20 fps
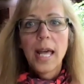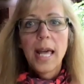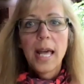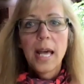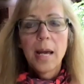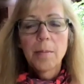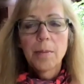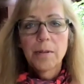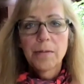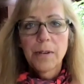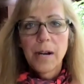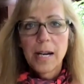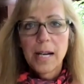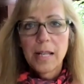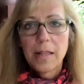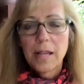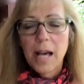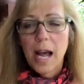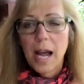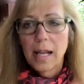and
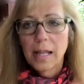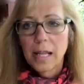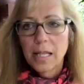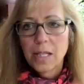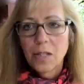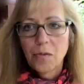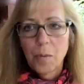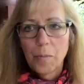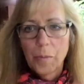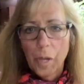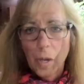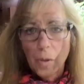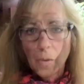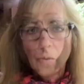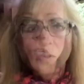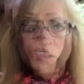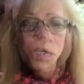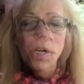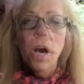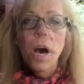providing the highlights from
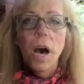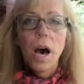those.